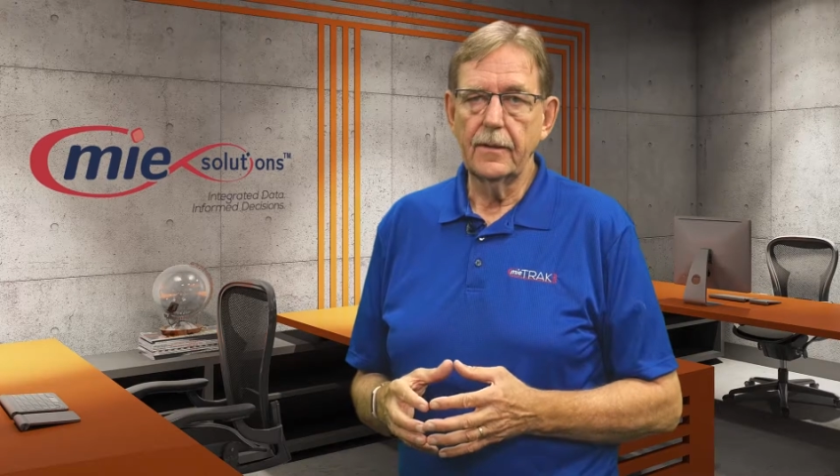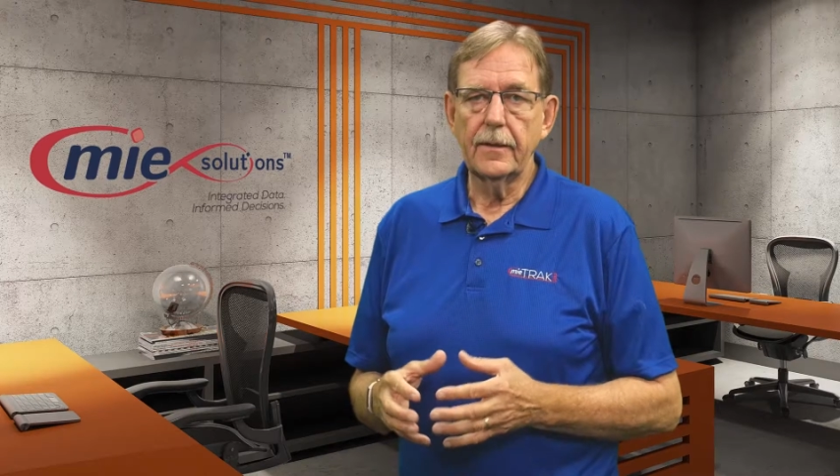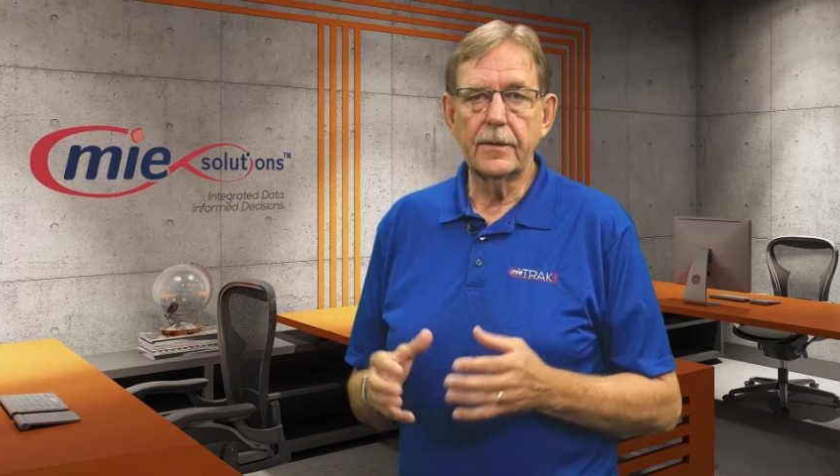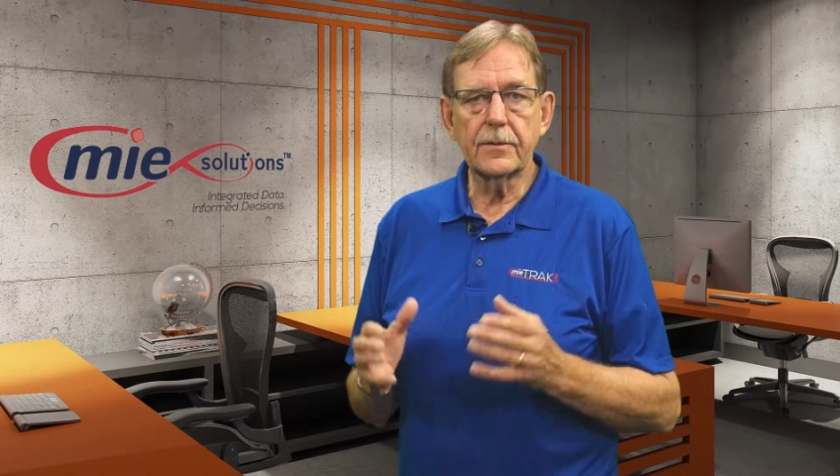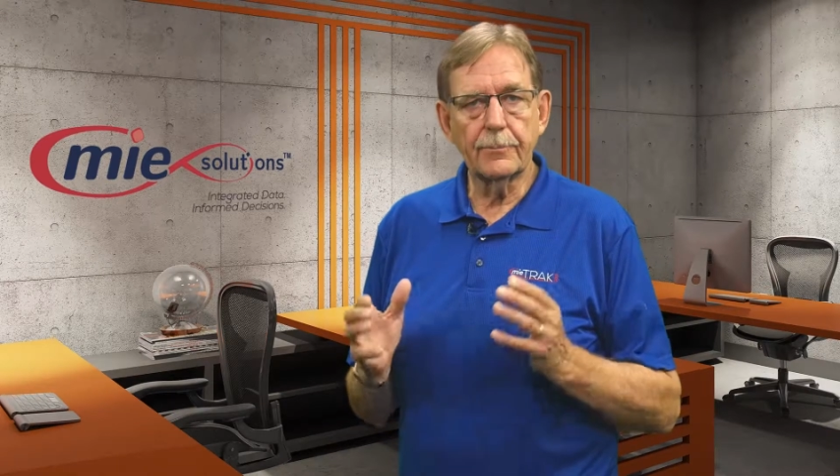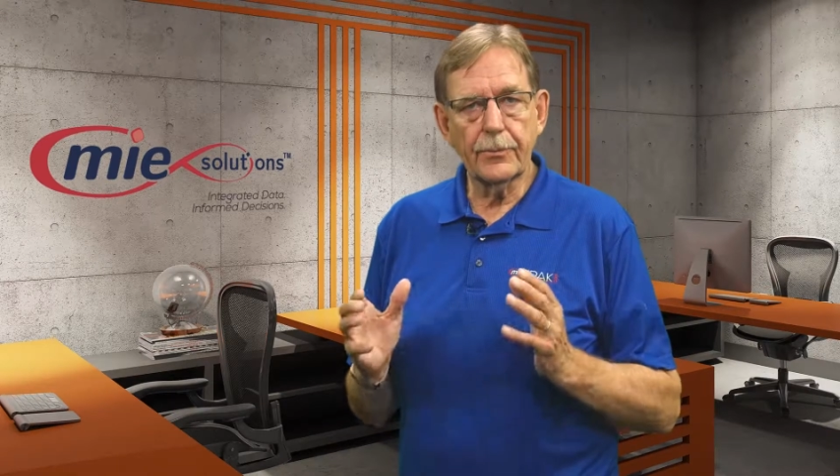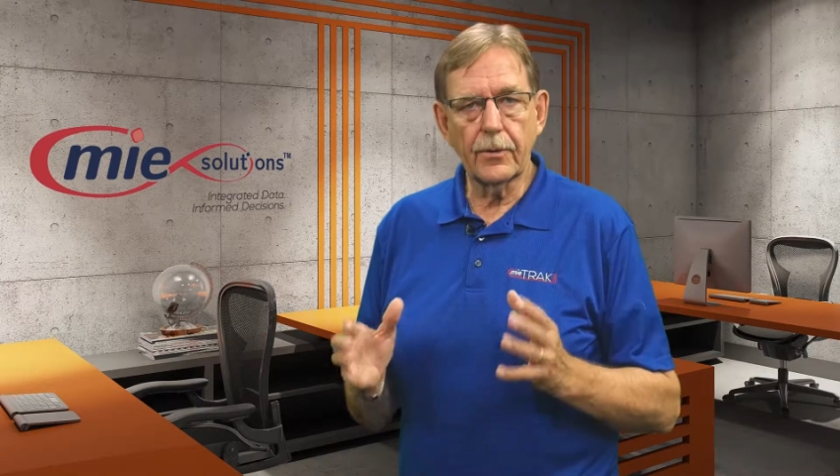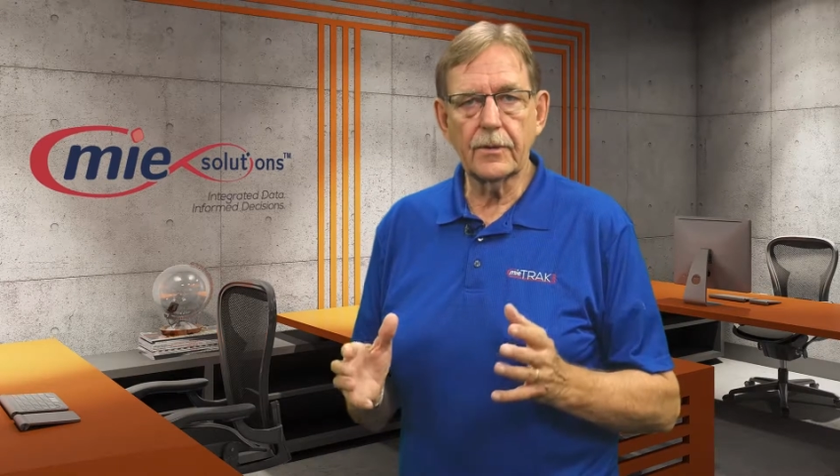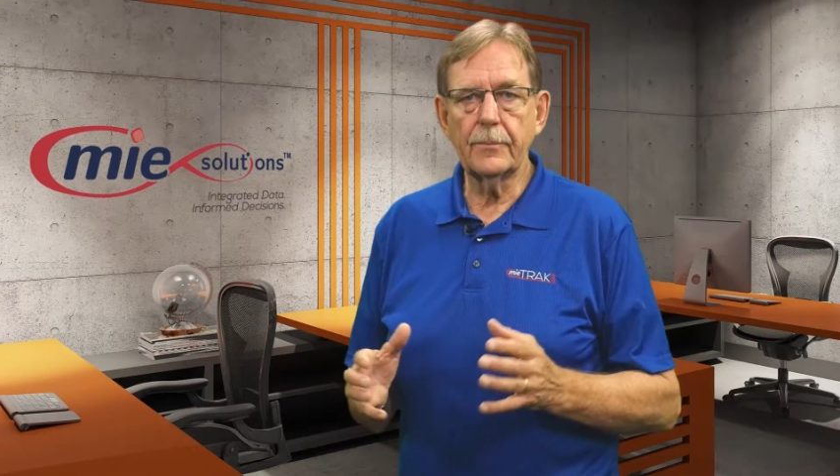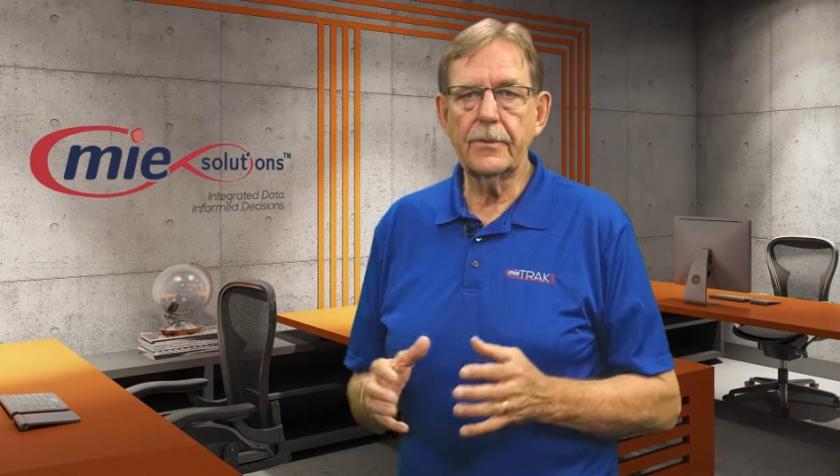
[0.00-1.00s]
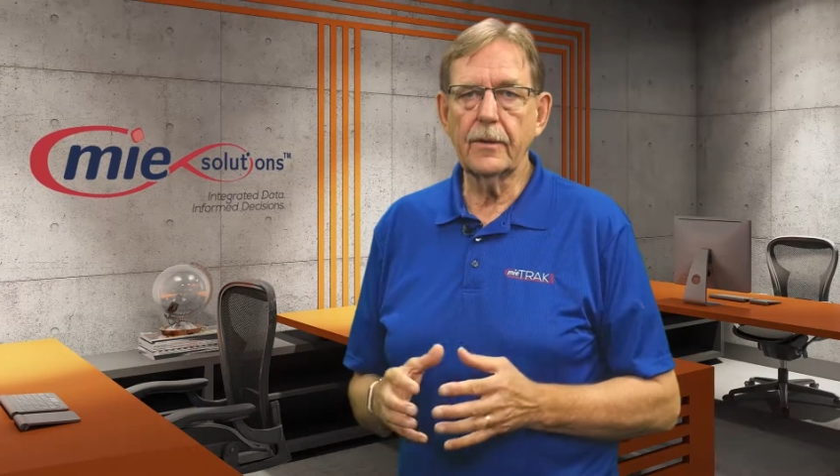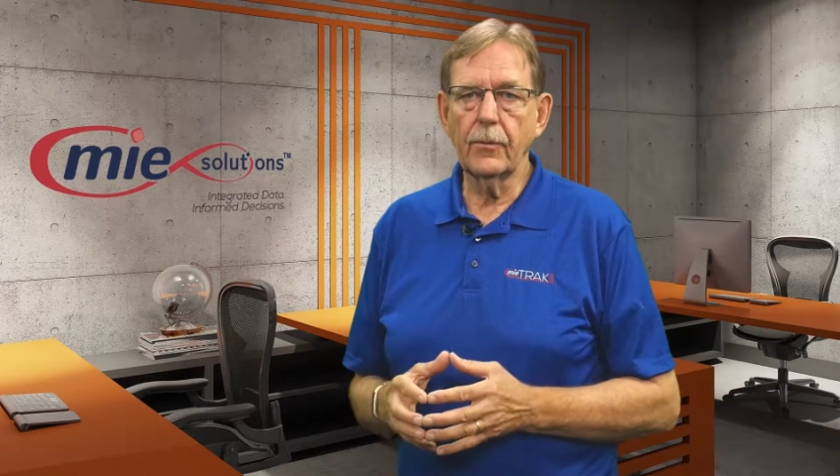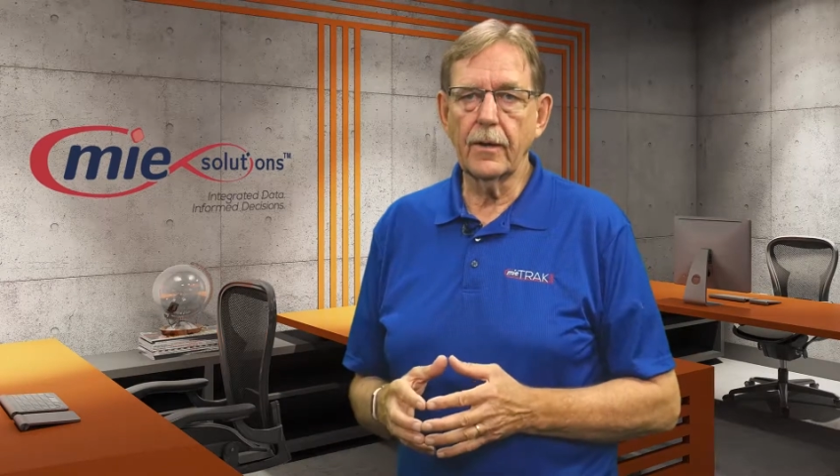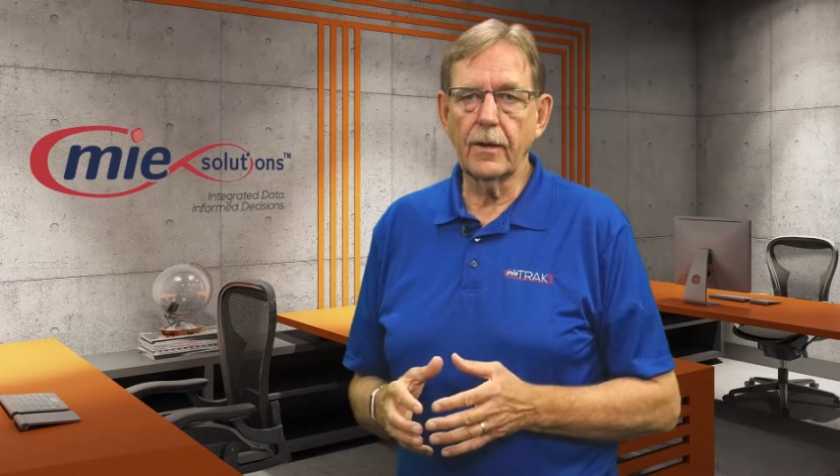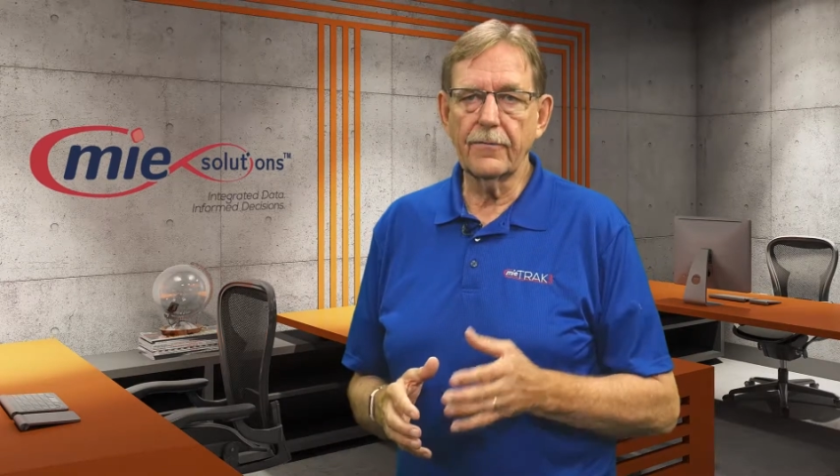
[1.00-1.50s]
it is important to be
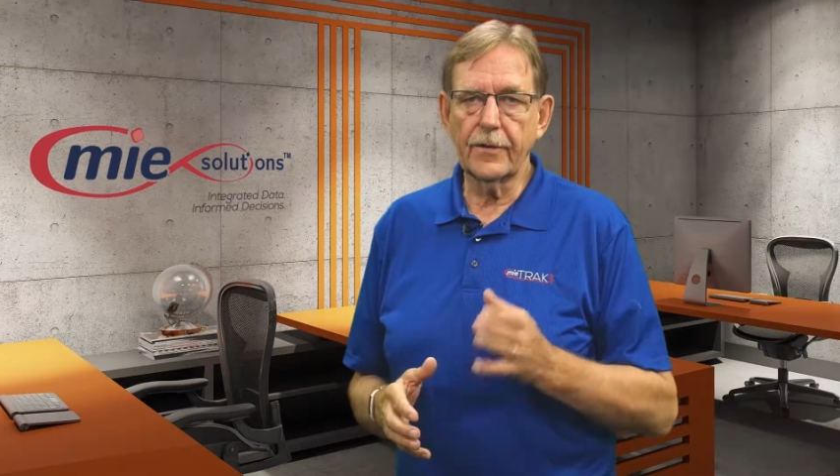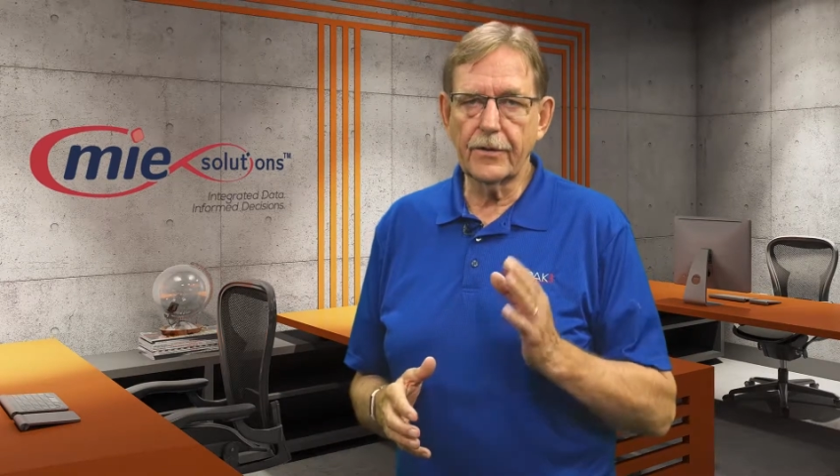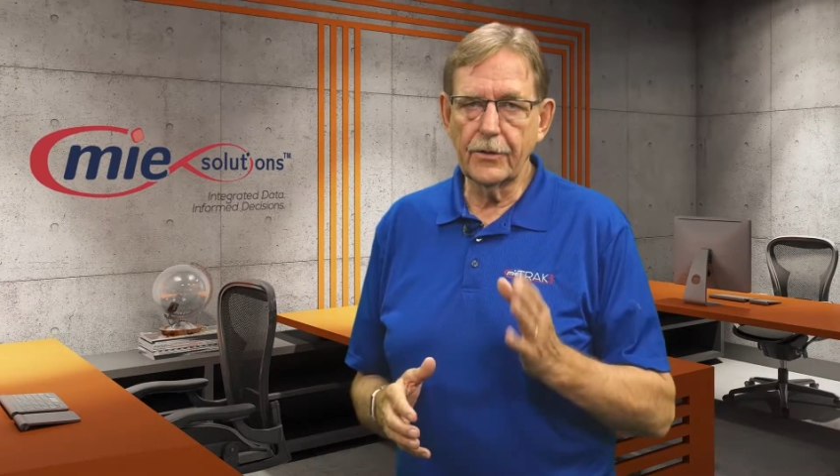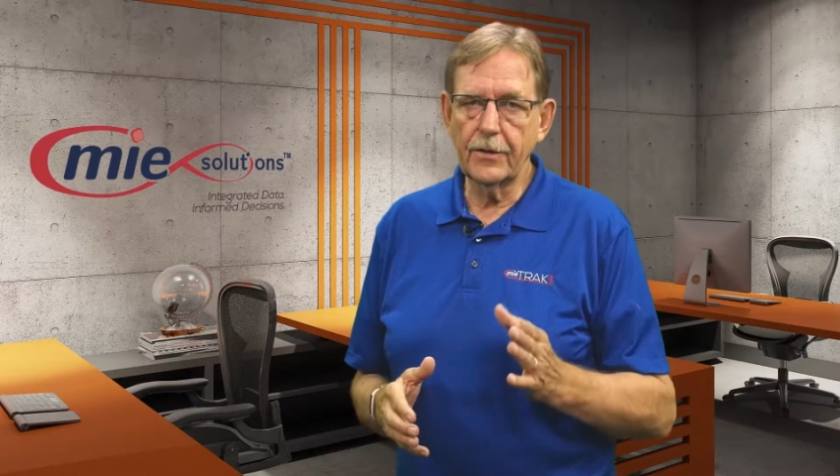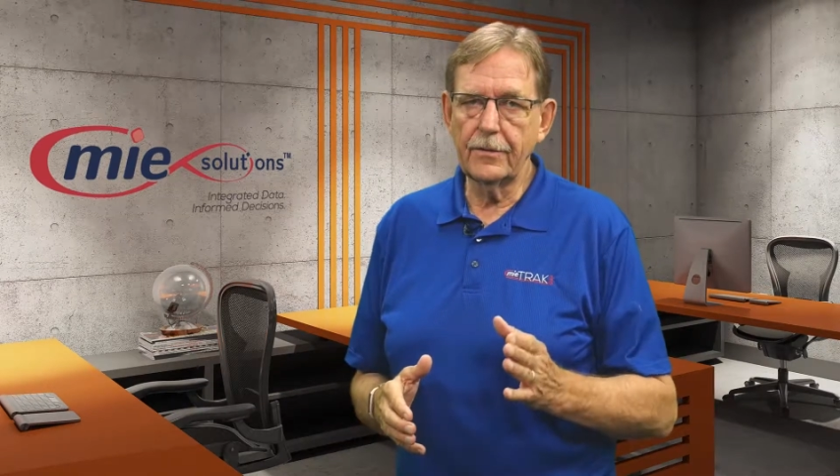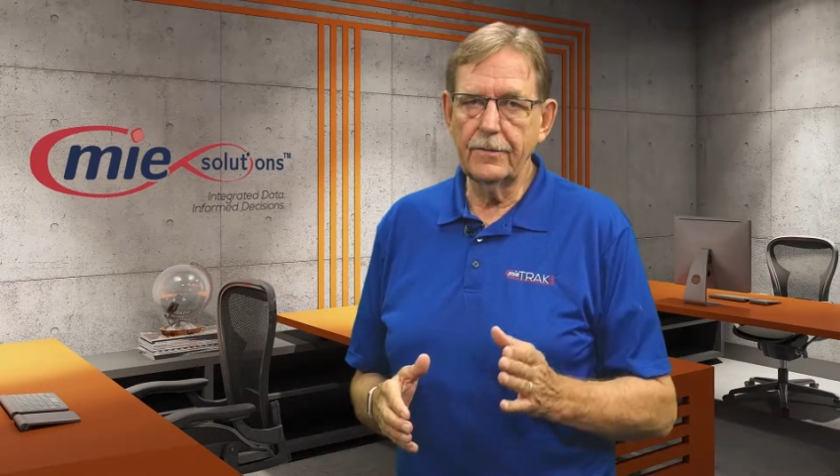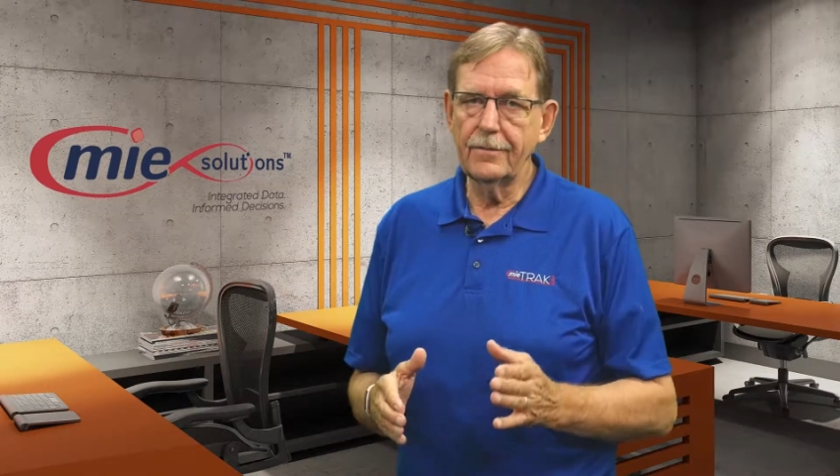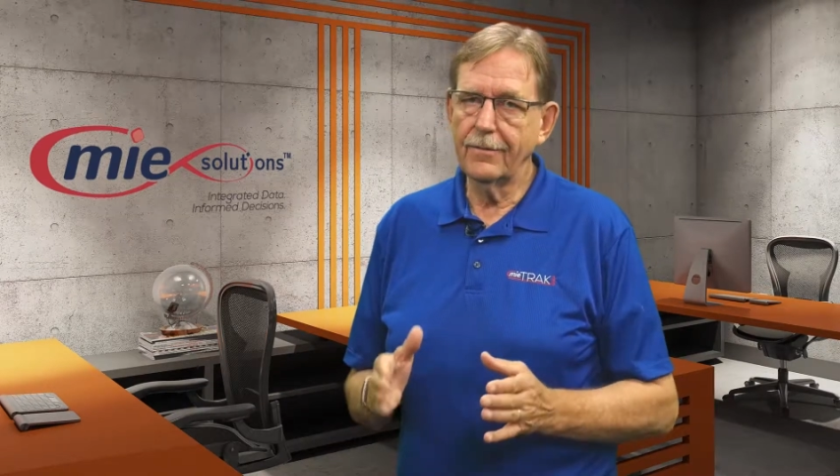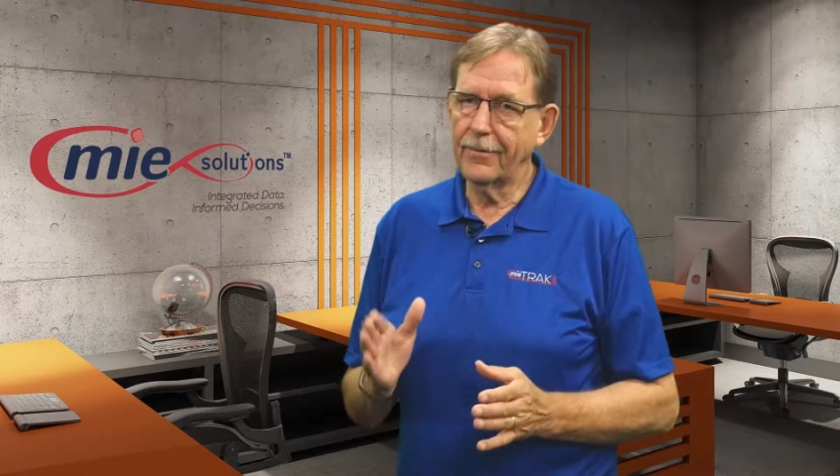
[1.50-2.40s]
aware of the good,